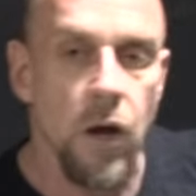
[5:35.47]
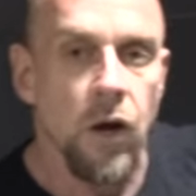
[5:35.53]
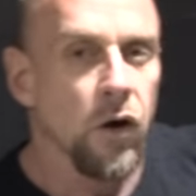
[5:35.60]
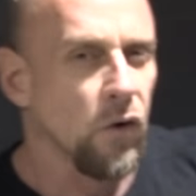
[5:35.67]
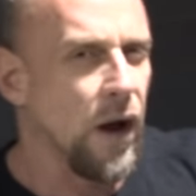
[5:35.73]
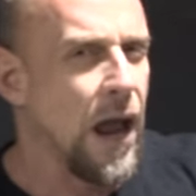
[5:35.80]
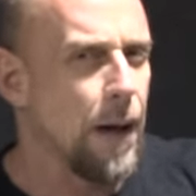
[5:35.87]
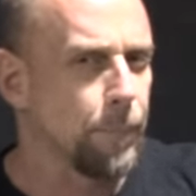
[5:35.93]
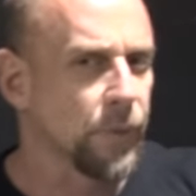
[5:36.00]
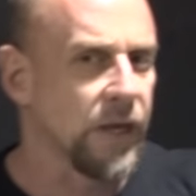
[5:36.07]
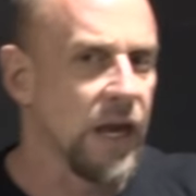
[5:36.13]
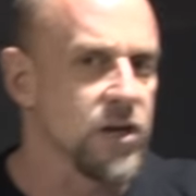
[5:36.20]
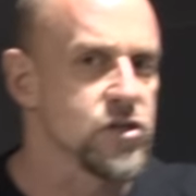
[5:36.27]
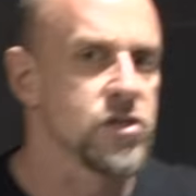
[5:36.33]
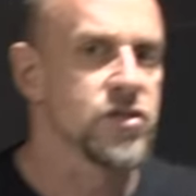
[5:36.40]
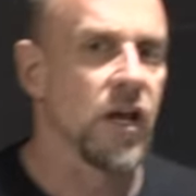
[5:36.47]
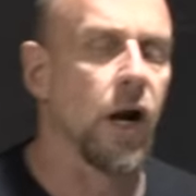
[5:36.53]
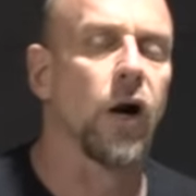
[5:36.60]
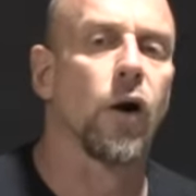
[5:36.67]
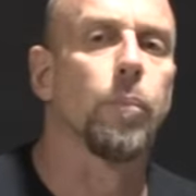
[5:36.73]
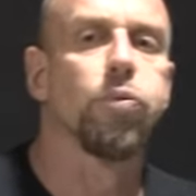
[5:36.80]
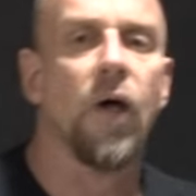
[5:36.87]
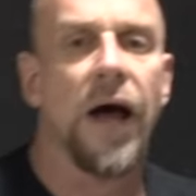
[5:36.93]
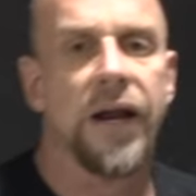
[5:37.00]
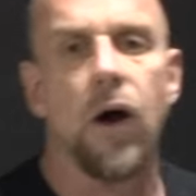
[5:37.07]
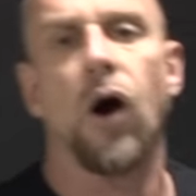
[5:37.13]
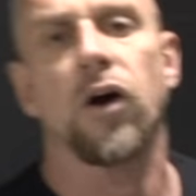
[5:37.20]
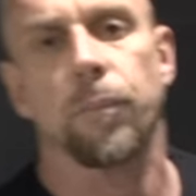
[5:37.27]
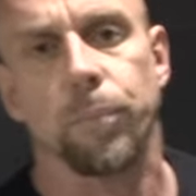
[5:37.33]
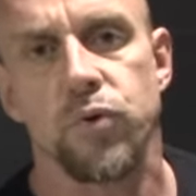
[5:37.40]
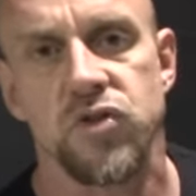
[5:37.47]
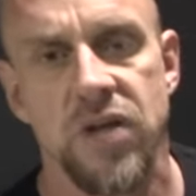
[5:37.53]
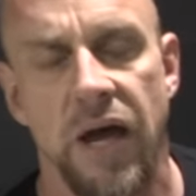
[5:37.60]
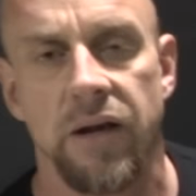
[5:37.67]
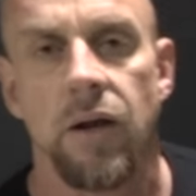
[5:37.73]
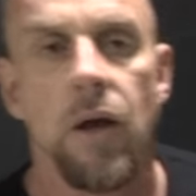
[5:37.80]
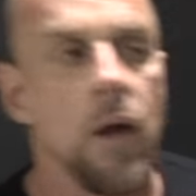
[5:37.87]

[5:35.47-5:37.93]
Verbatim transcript: or applications that aren't applied 100%,